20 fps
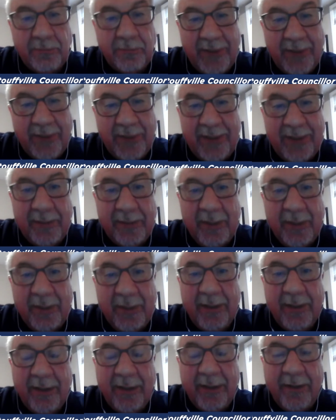tend to be
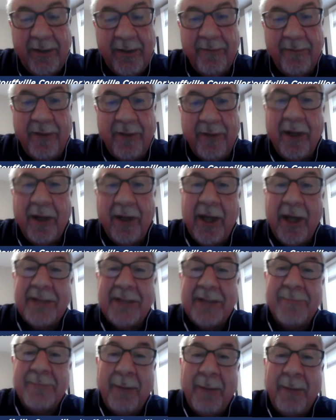a
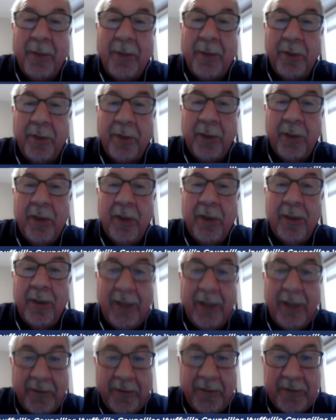Lions member
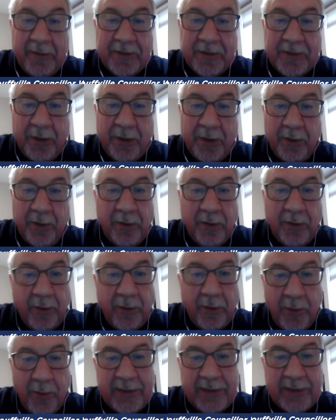later this year
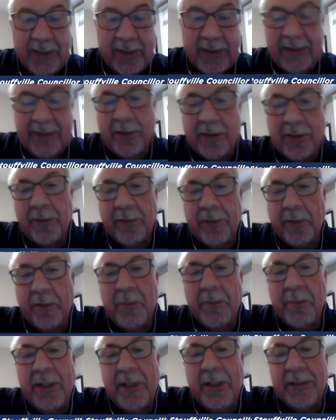once they start their
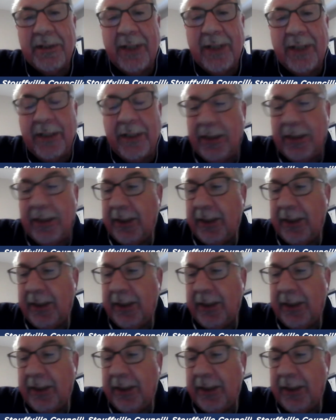meetings again.